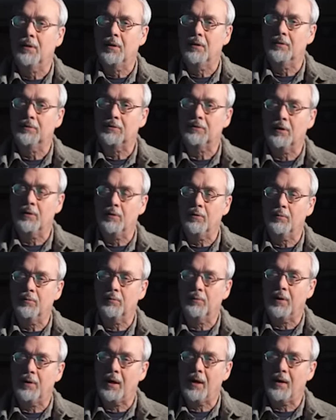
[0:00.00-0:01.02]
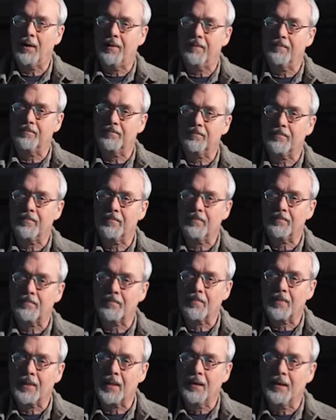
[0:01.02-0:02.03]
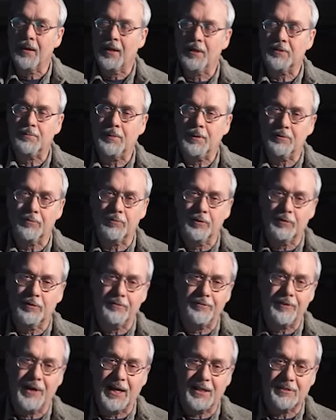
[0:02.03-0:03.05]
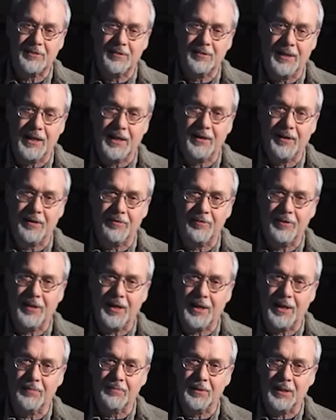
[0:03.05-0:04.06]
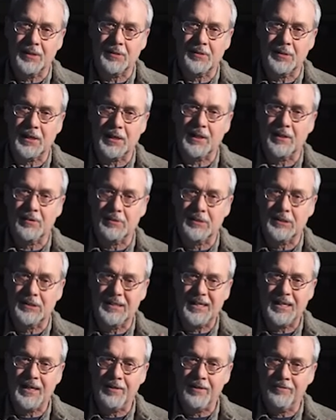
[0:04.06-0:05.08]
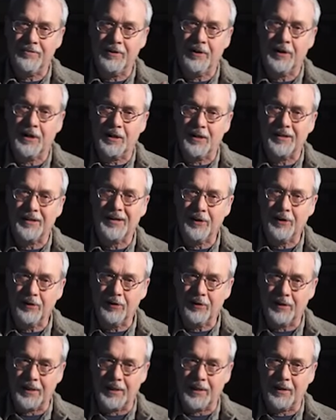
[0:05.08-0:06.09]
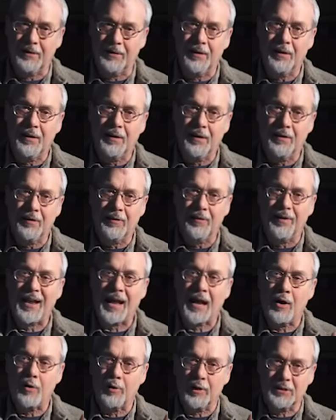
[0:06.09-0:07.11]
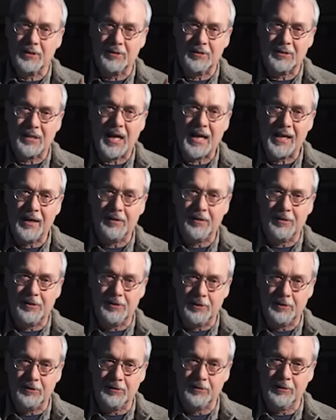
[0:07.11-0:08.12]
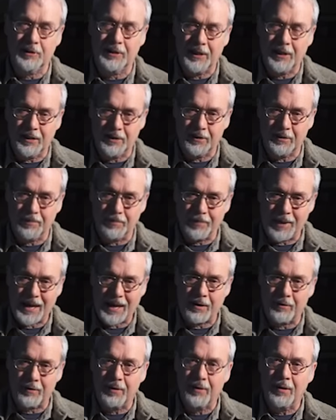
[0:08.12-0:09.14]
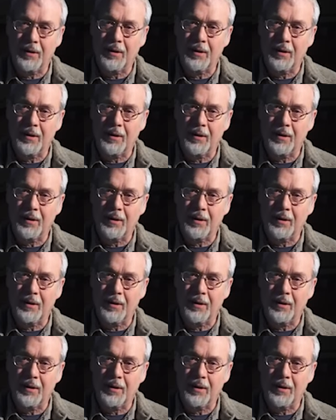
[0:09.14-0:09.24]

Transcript: So it's been a real fascinating thing, because I can see very clearly how excited the children get about